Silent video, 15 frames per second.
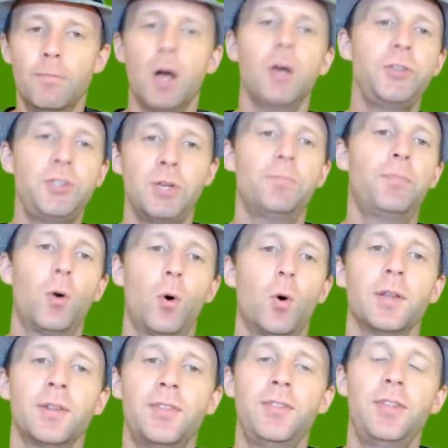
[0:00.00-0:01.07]
The most
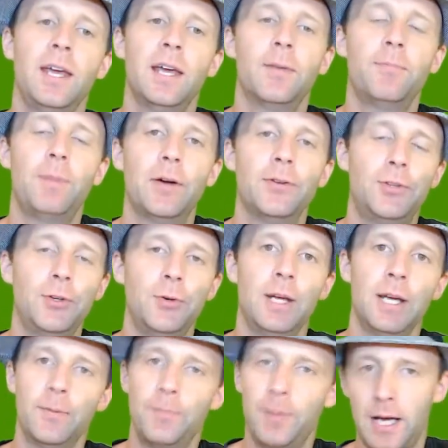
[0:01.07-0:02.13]
important thing about
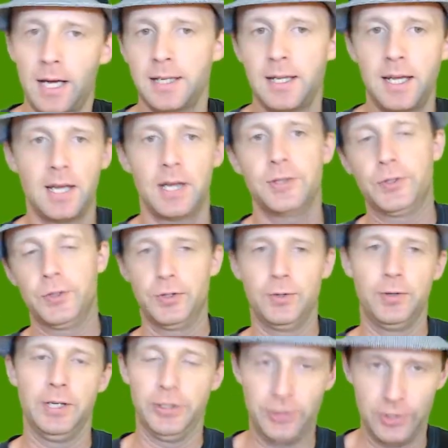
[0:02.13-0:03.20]
doing a podcast or
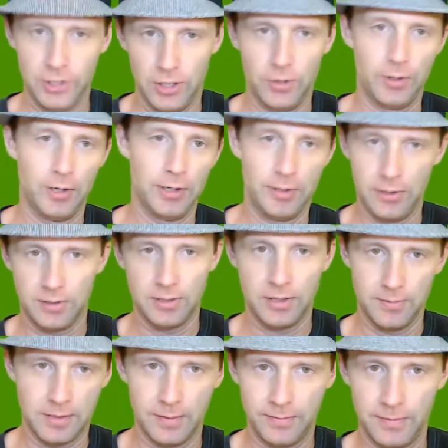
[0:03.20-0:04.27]
doing a show or
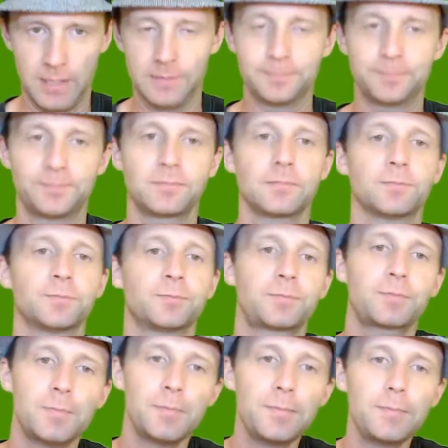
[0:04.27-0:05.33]
something
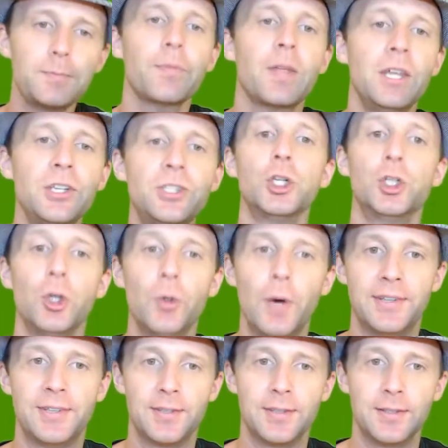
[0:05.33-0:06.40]
is to do
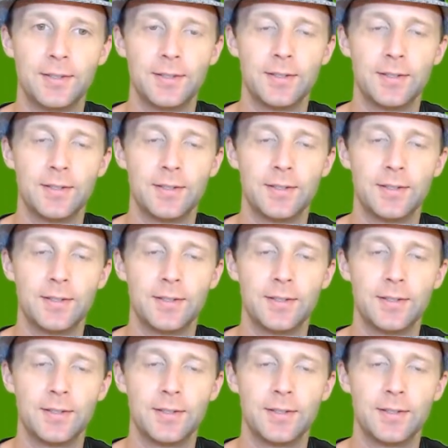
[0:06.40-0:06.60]
it.